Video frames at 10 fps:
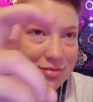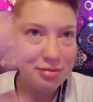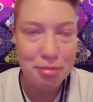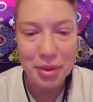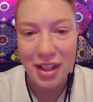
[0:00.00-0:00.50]

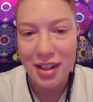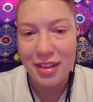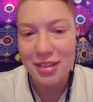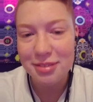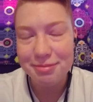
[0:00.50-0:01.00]

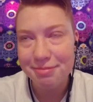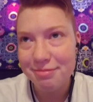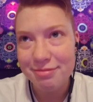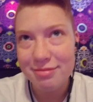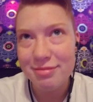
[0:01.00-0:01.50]
but
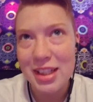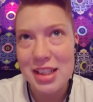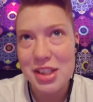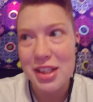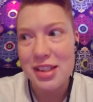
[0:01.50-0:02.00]

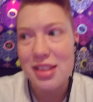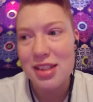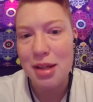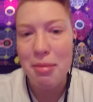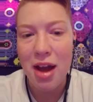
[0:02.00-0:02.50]
it's just
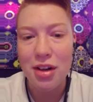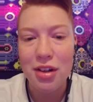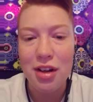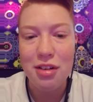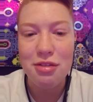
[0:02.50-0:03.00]
a matter
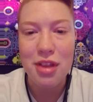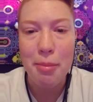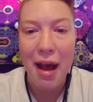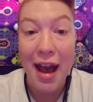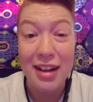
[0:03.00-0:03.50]
of them
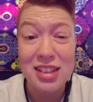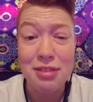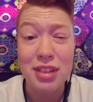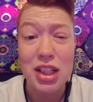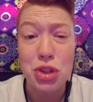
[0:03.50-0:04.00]

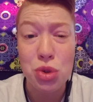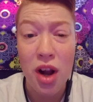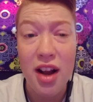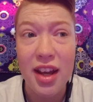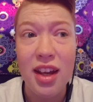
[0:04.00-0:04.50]
actively
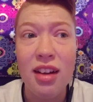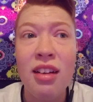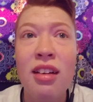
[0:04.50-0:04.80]
trying.